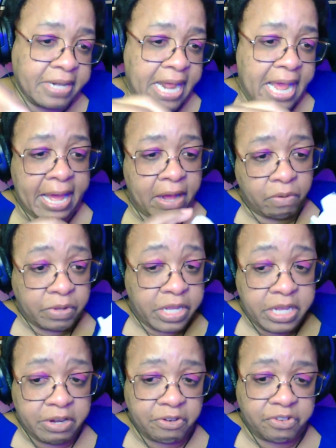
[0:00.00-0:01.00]
now,
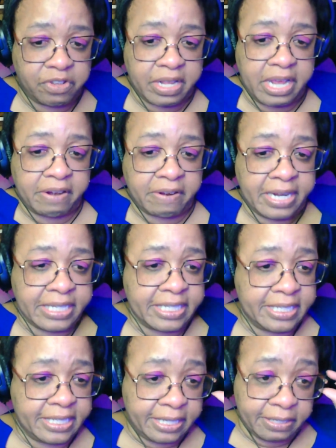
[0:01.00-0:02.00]
years later, it
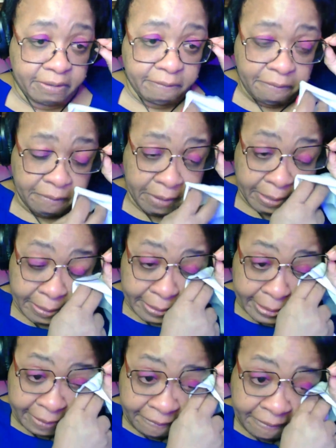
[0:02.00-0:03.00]
still
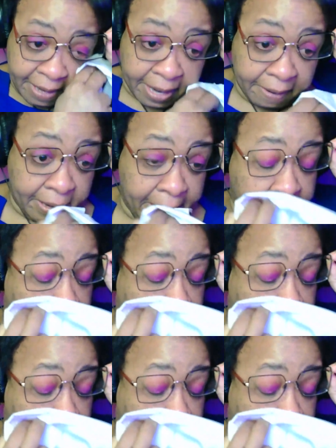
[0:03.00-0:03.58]
feels very